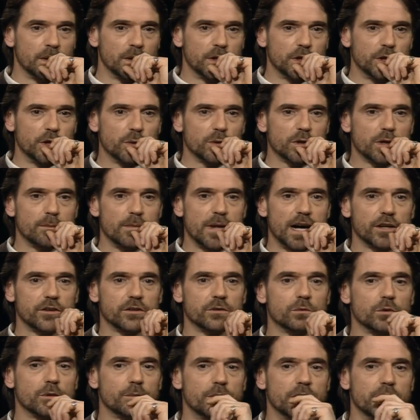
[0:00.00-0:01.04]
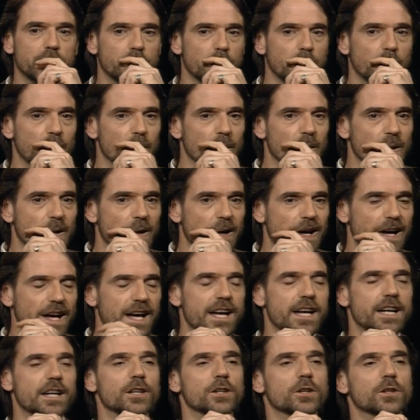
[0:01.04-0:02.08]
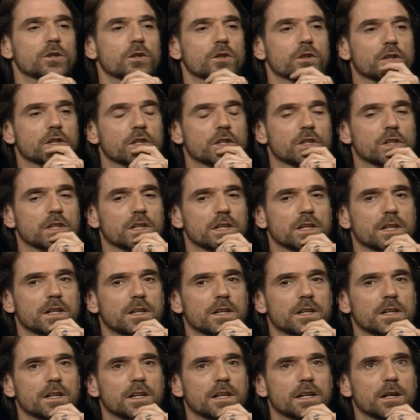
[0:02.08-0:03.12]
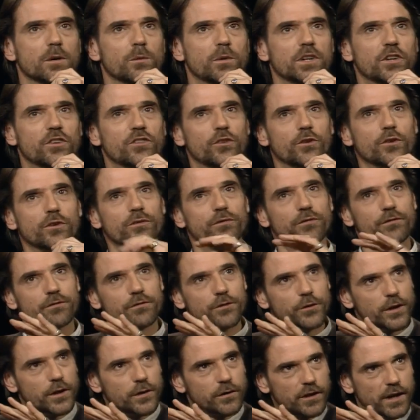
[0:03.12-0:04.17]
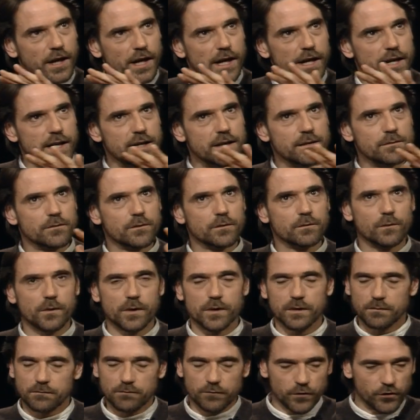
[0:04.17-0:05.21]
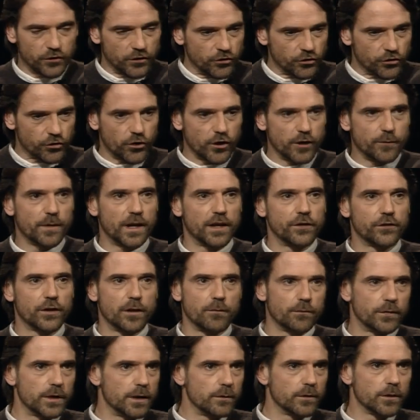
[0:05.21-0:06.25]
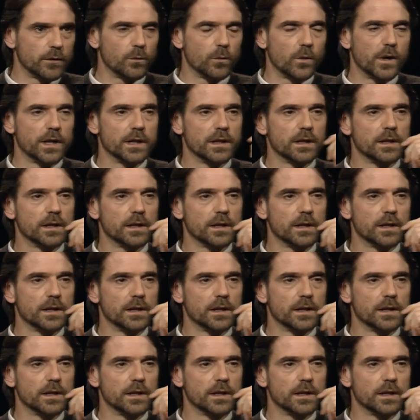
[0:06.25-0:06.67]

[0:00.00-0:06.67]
you would imagine would be hailed and which sort of, you know, came and was enjoyed by some people and went.